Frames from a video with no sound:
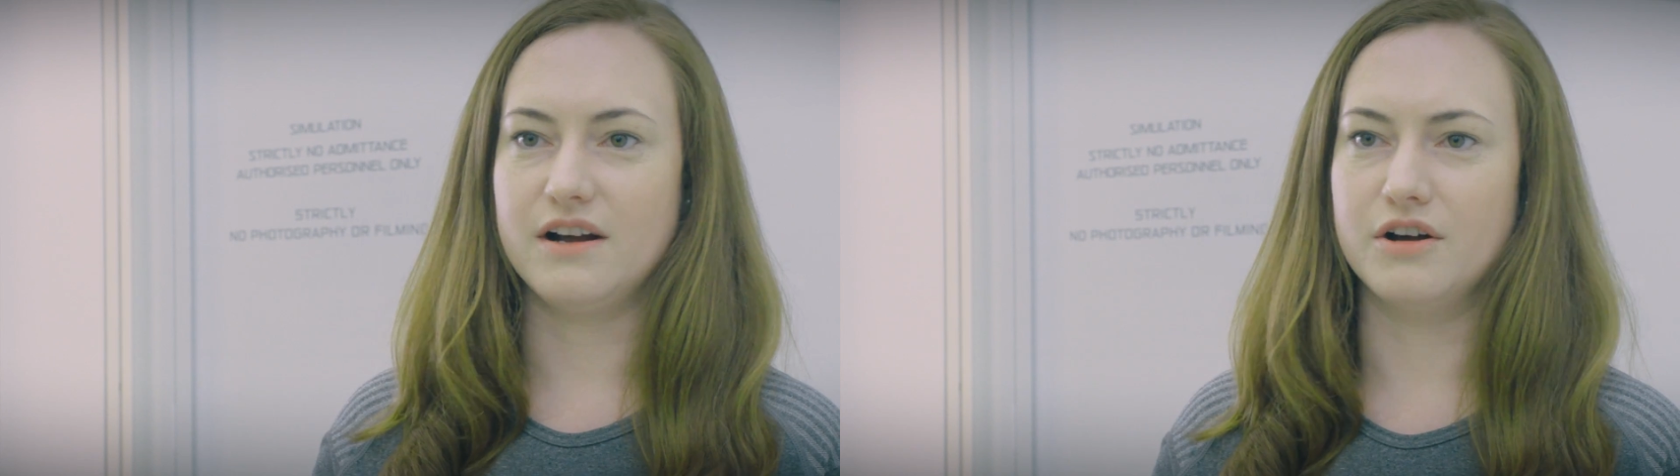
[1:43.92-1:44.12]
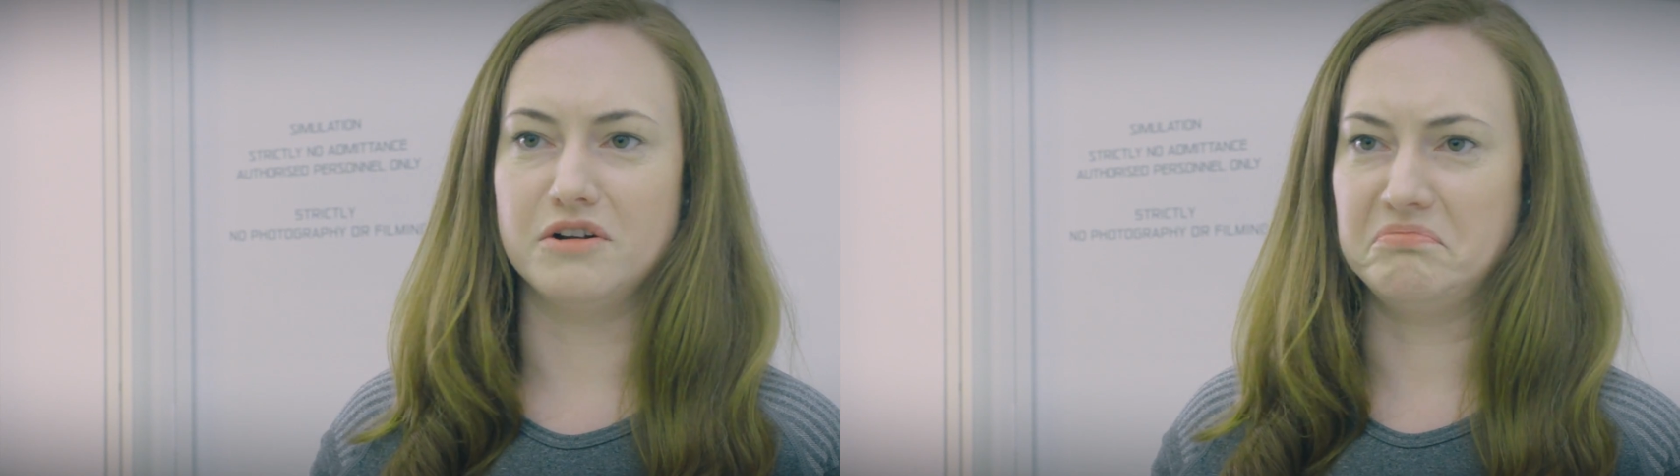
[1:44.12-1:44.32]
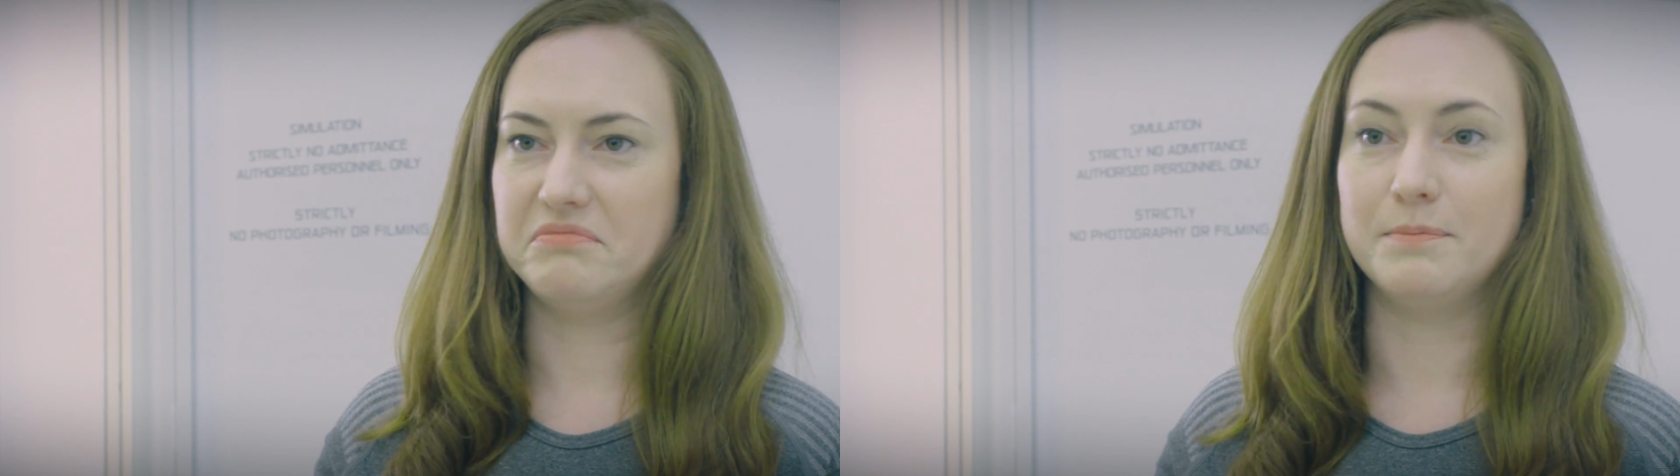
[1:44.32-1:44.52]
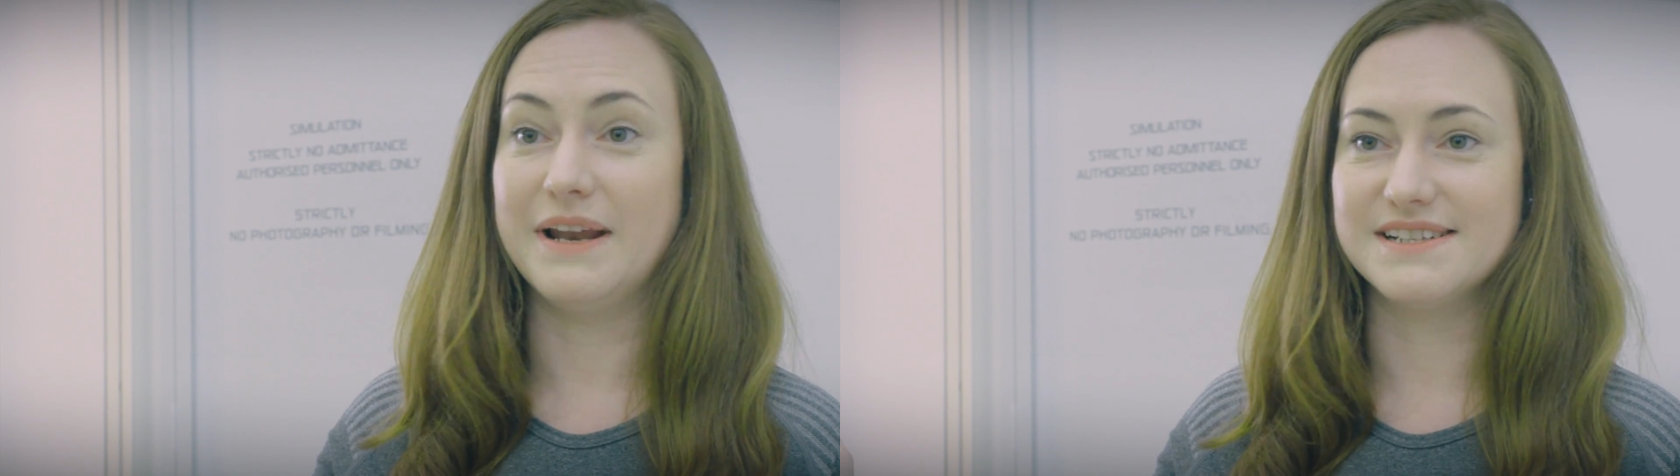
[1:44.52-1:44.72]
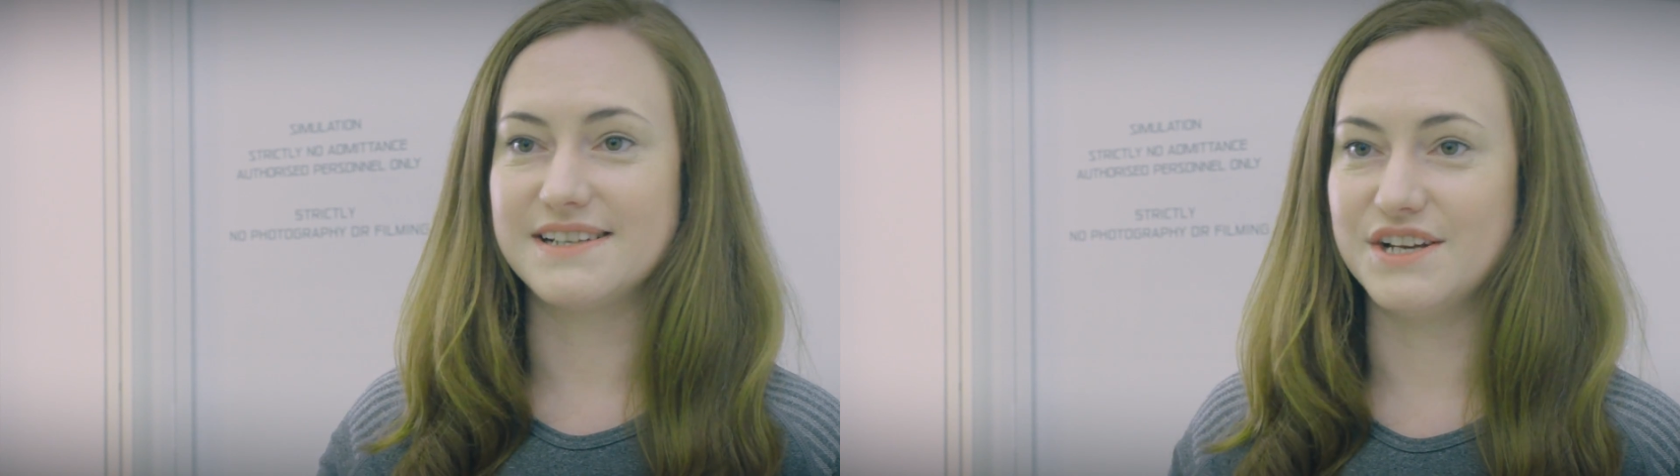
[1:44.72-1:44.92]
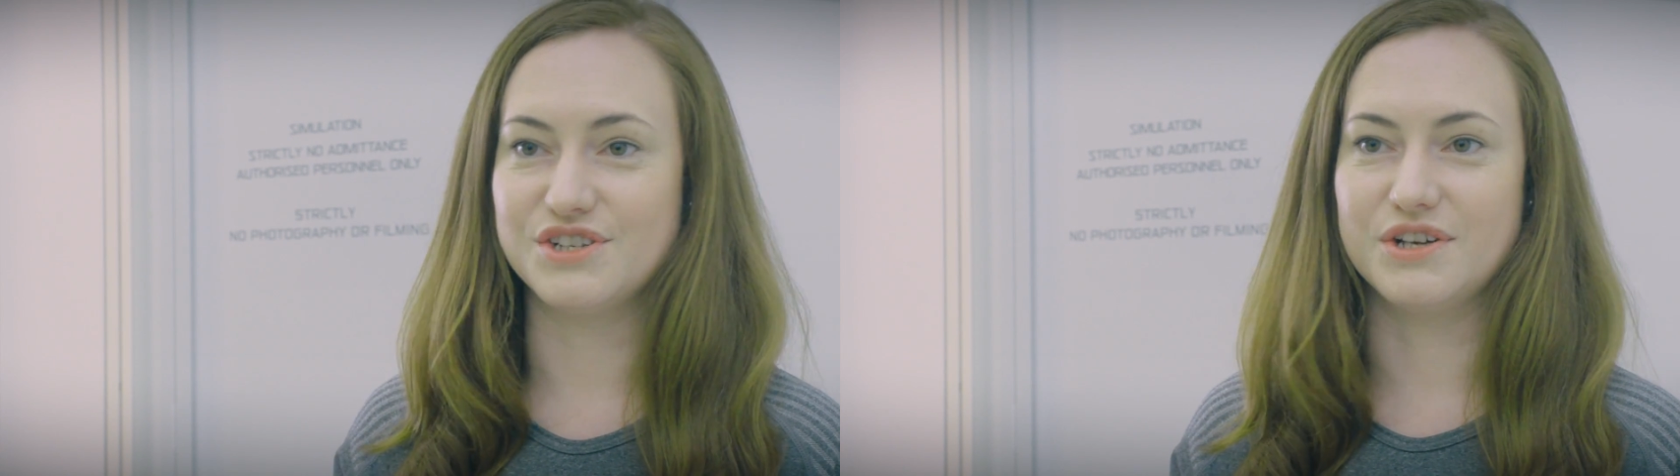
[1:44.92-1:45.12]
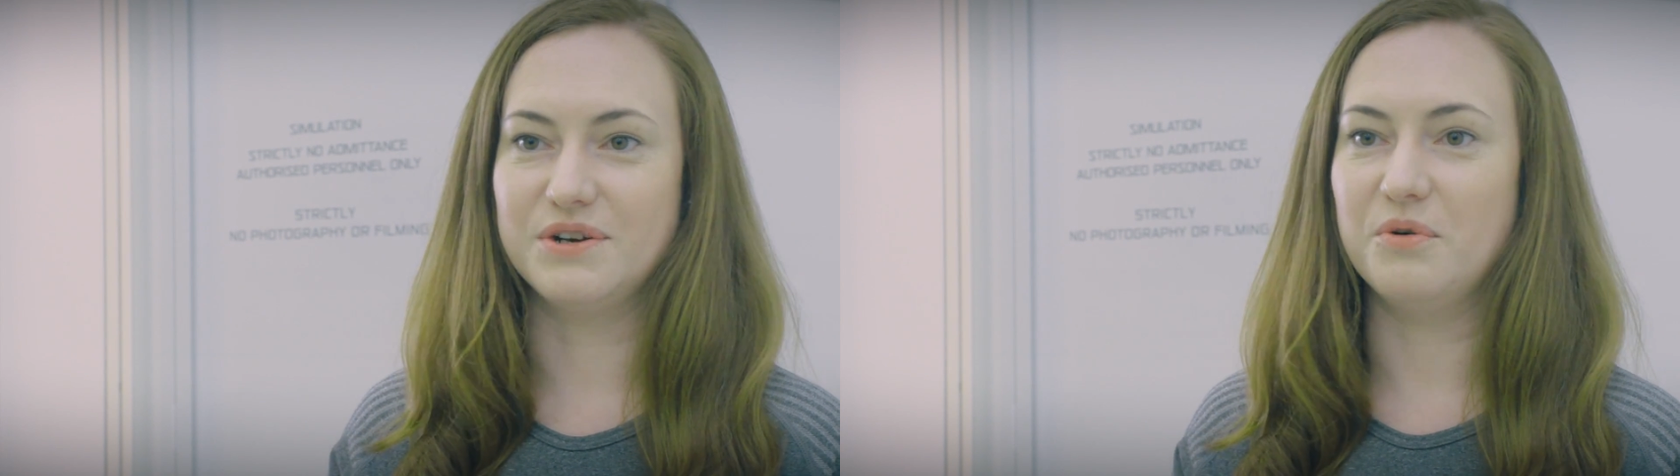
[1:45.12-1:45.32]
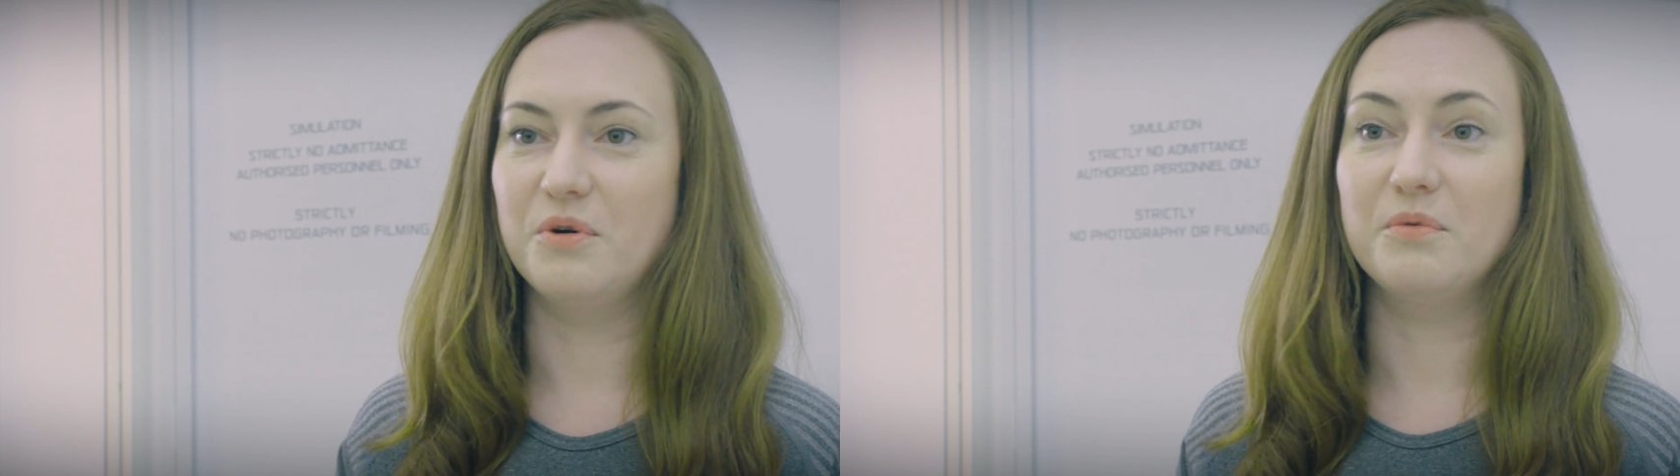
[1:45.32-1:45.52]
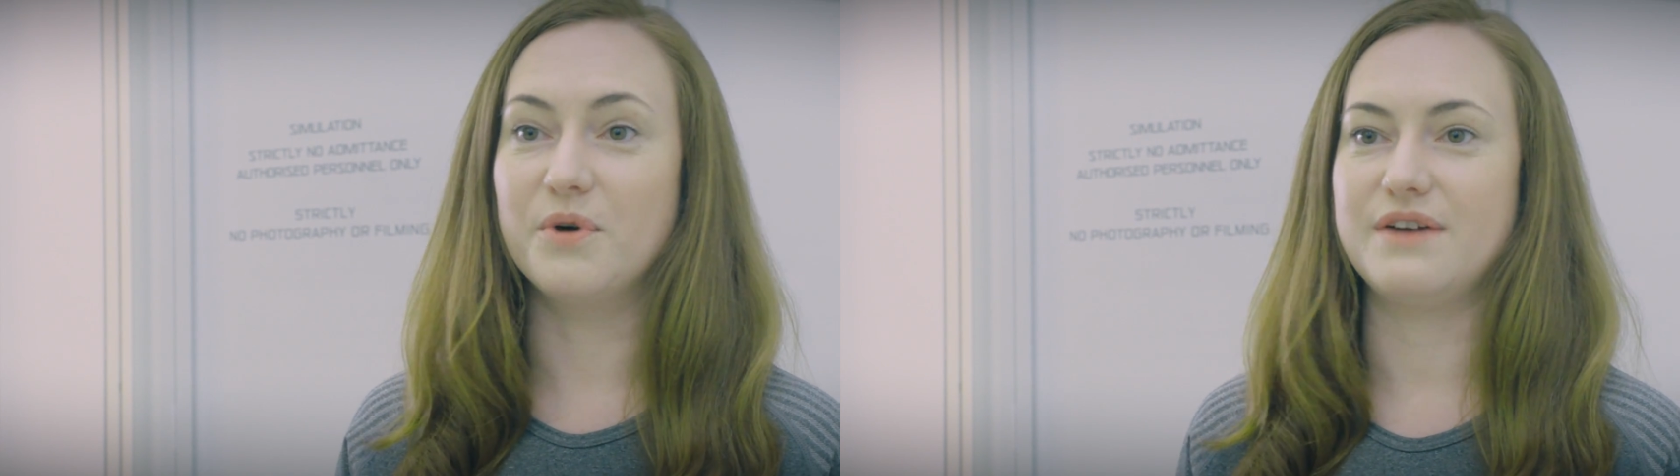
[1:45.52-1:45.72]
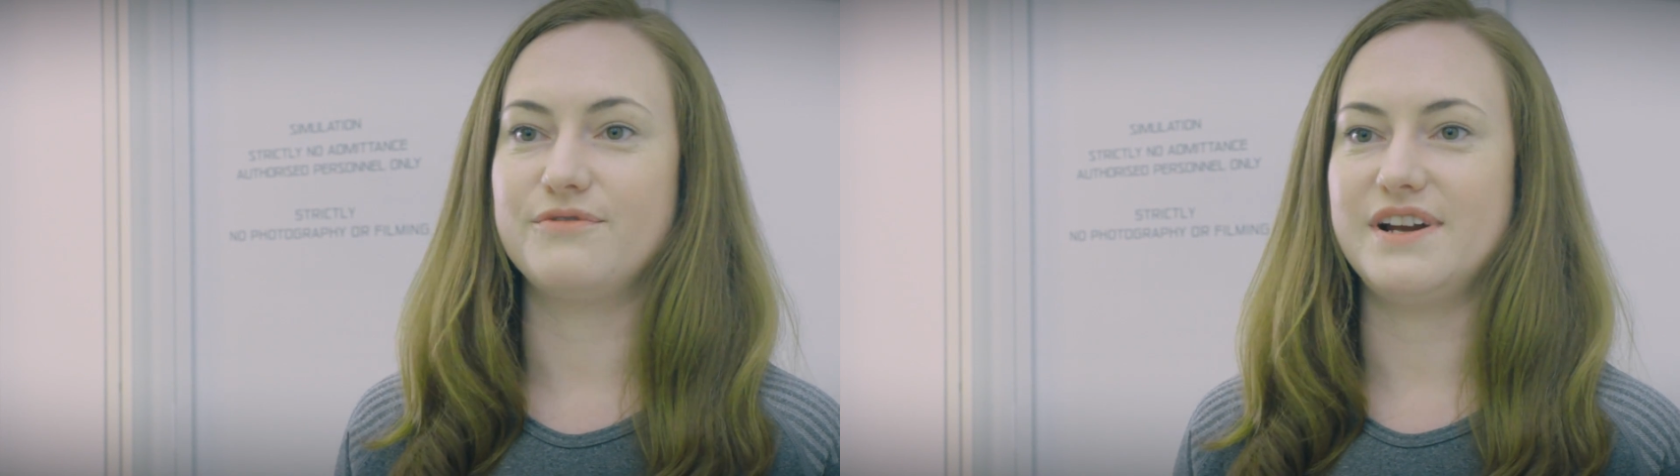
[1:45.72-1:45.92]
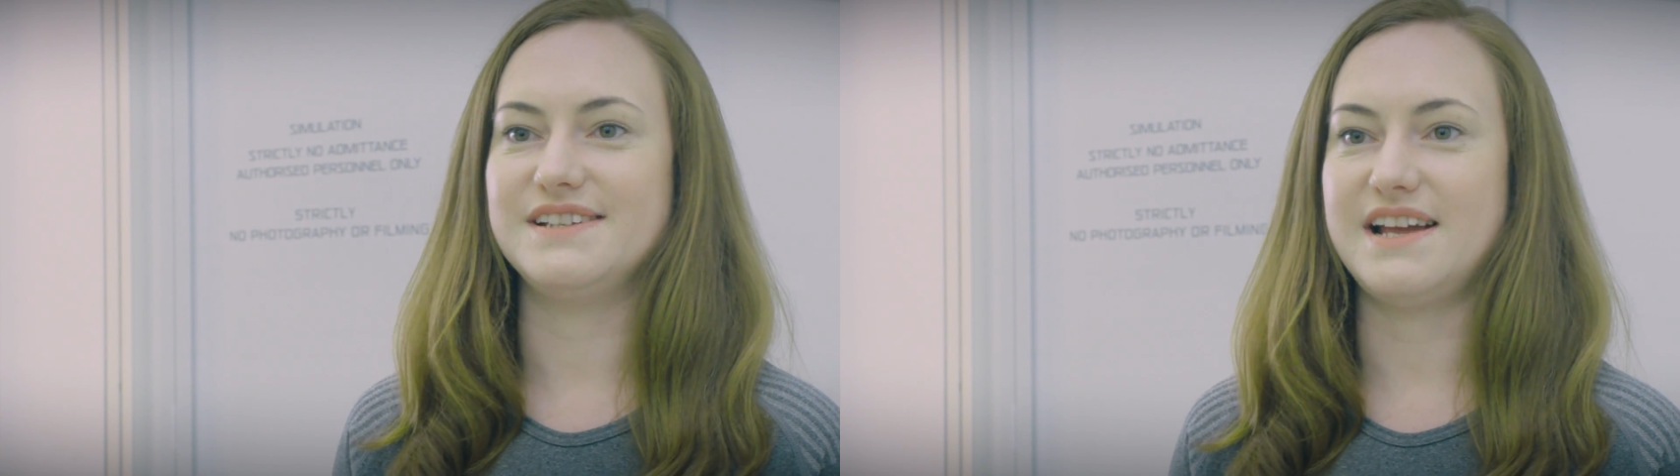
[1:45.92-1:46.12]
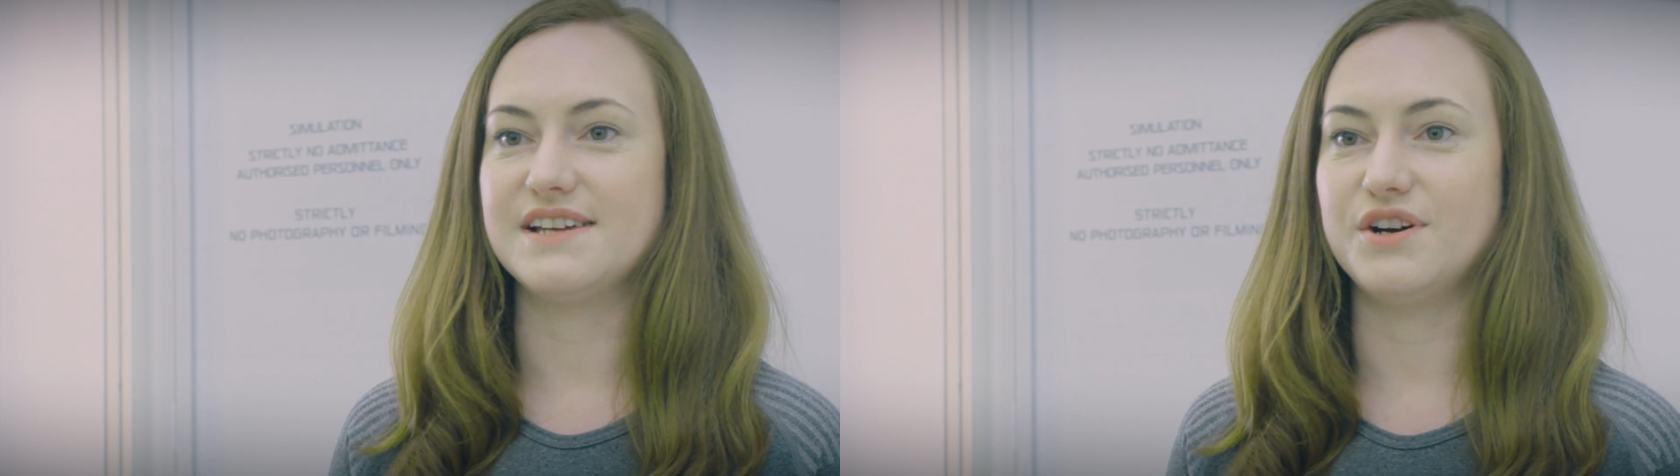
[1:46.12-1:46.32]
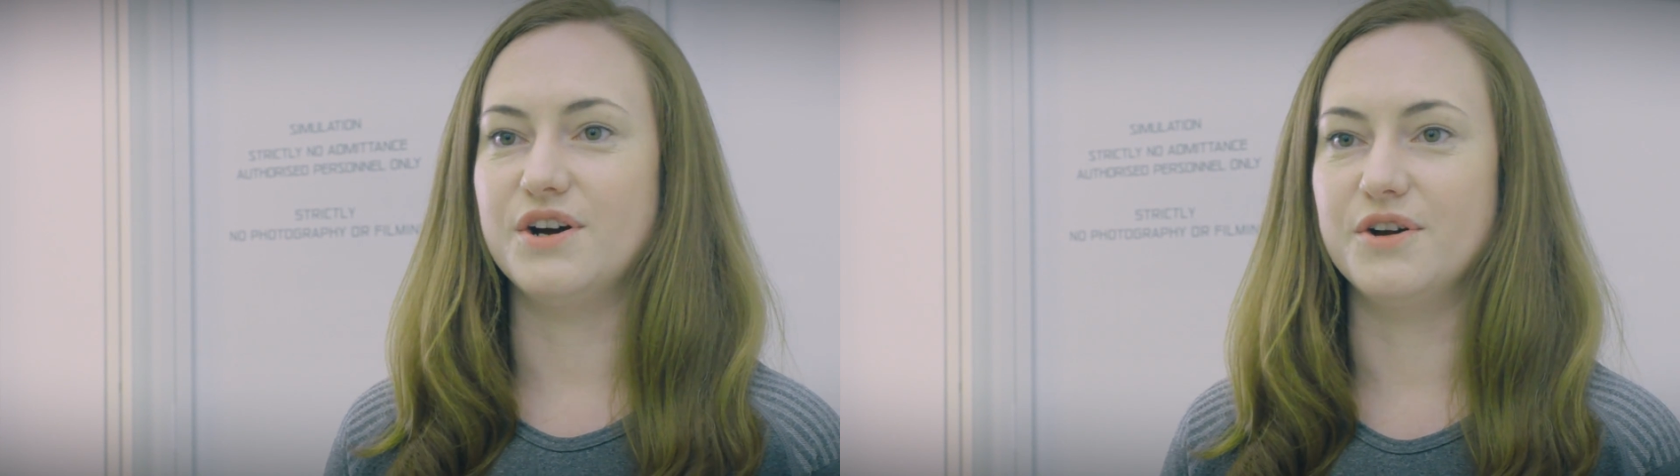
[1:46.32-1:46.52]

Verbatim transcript: it on a PlayStation or whatever it is he has at